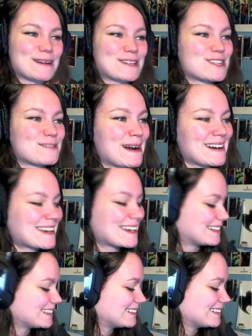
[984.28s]
Question mark?
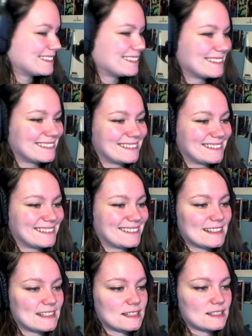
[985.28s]

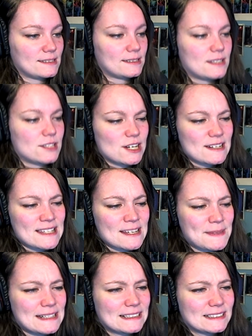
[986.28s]
Did you hear
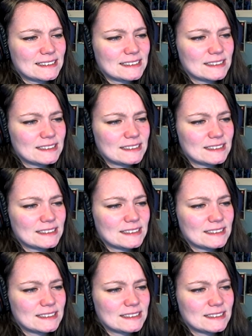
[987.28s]
something?